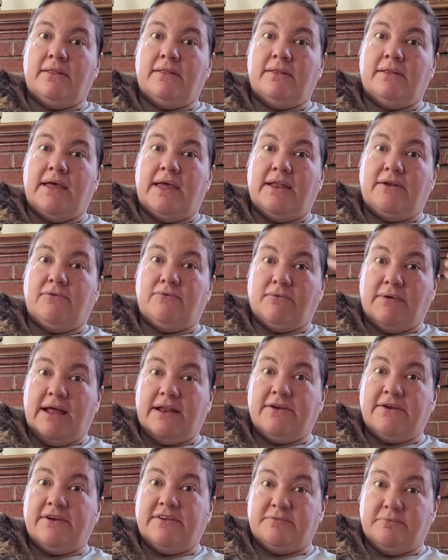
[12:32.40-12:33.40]
and
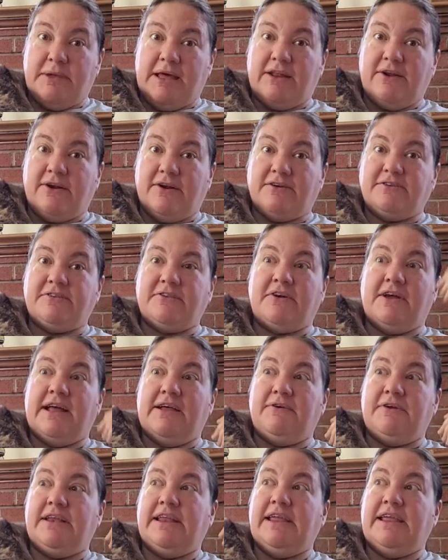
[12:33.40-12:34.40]
redder is better, so I
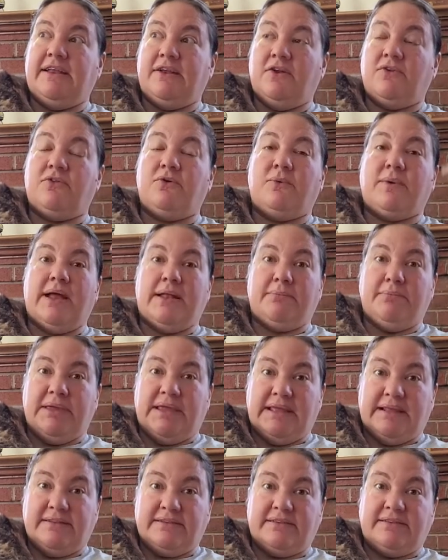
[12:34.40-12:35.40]
would eat the red
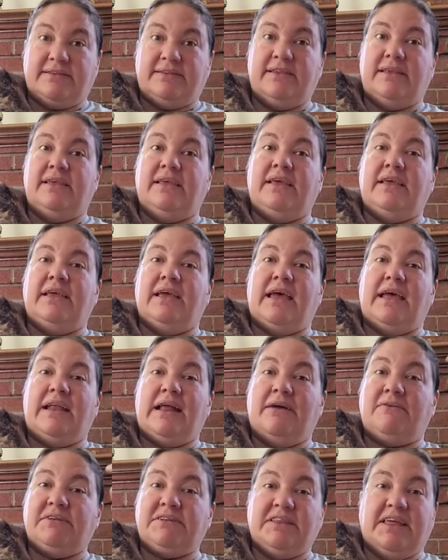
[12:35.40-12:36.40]
beets, and
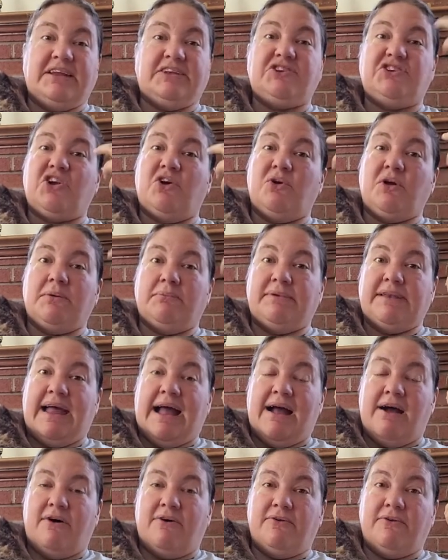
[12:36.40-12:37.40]
I would like choke them
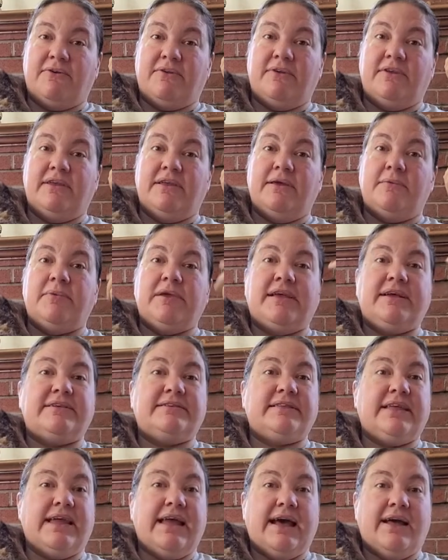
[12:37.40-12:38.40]
down because
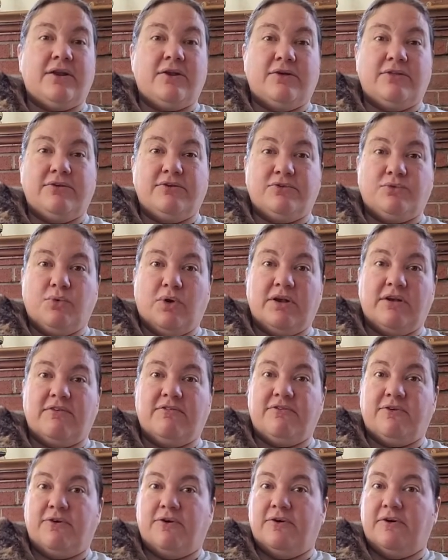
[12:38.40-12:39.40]
they had all those
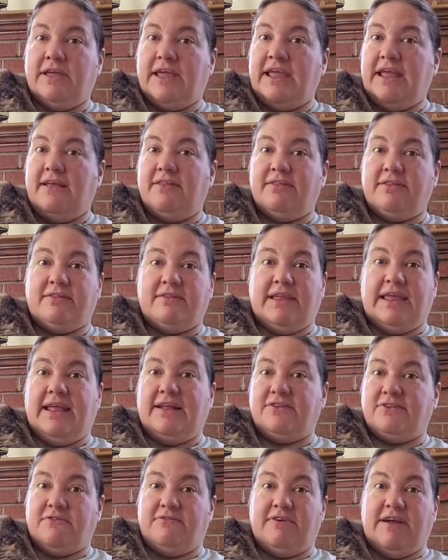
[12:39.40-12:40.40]
wonderful
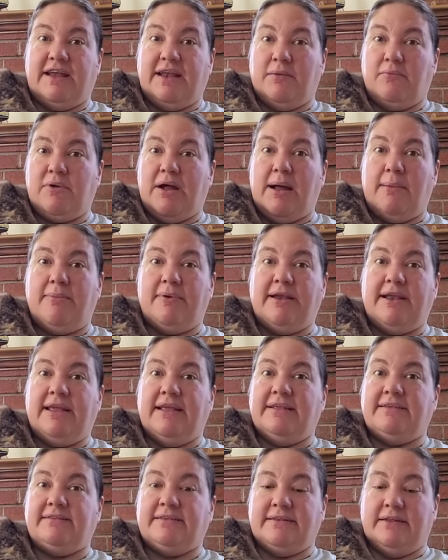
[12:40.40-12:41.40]
cancer fighting
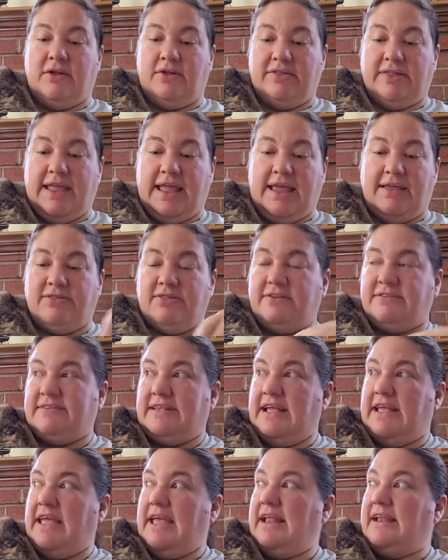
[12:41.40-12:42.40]
properties and all the
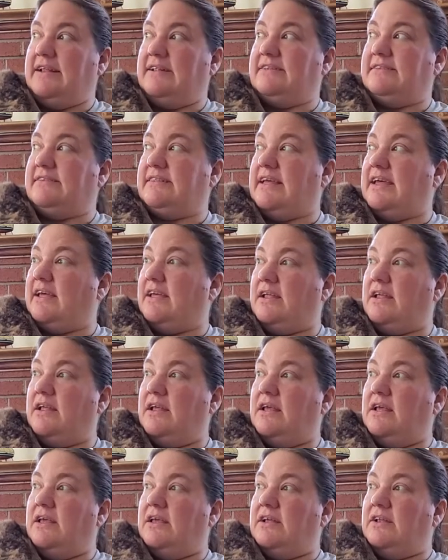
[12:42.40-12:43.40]
anthocyanins that
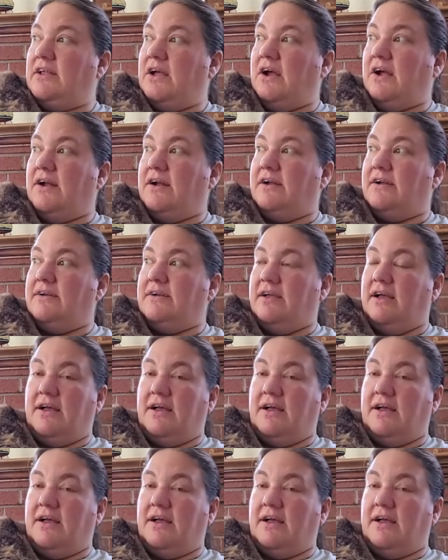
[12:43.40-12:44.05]
are